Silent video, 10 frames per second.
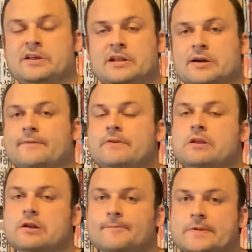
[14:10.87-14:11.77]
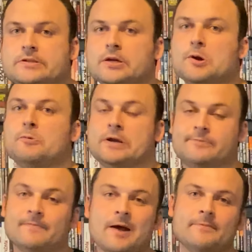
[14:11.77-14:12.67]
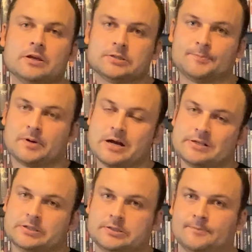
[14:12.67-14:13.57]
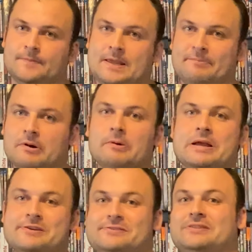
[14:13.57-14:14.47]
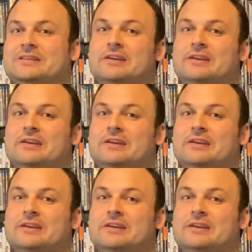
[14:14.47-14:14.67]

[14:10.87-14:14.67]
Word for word: Now coming in at number two, which might be a surprise to some people, is The